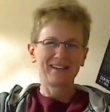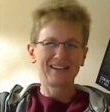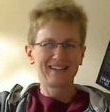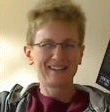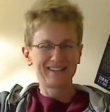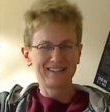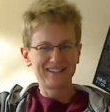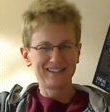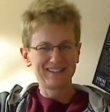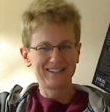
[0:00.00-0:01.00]

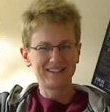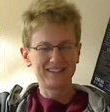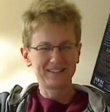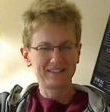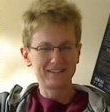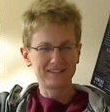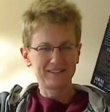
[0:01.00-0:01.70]
(silence)